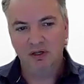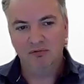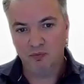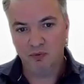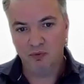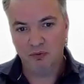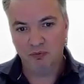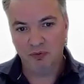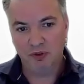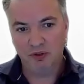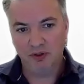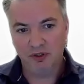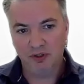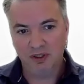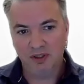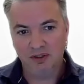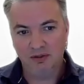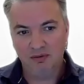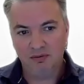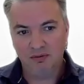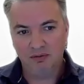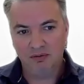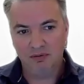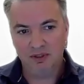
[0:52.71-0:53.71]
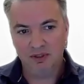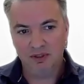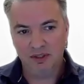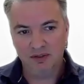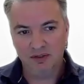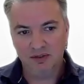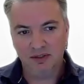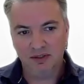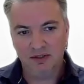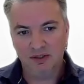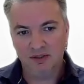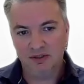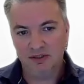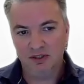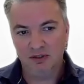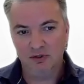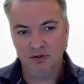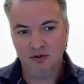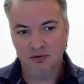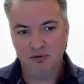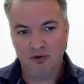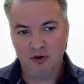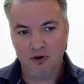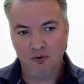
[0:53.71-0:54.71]
We really needed to continue
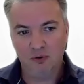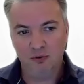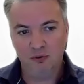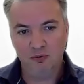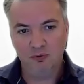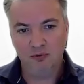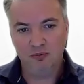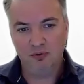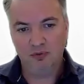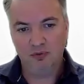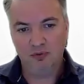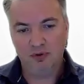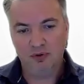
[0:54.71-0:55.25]
to grow